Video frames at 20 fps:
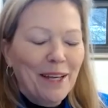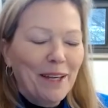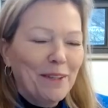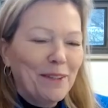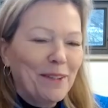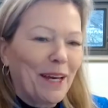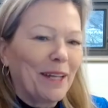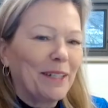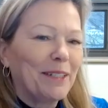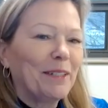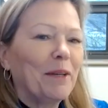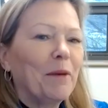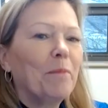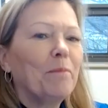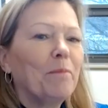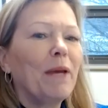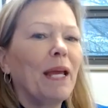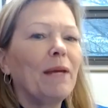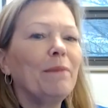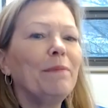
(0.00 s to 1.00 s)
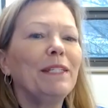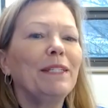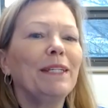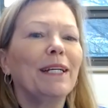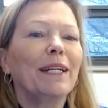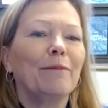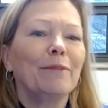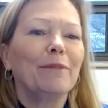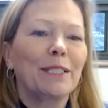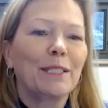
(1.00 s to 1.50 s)
that baby
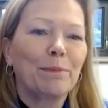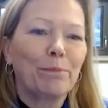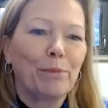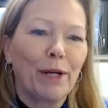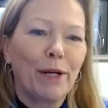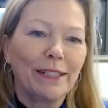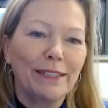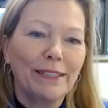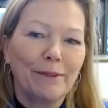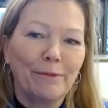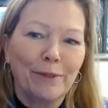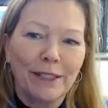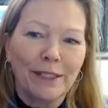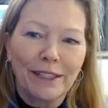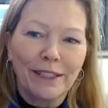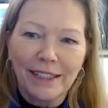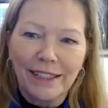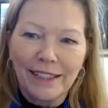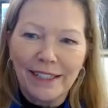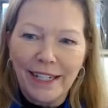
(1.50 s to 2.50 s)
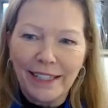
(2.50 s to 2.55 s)
that I was pregnant with in the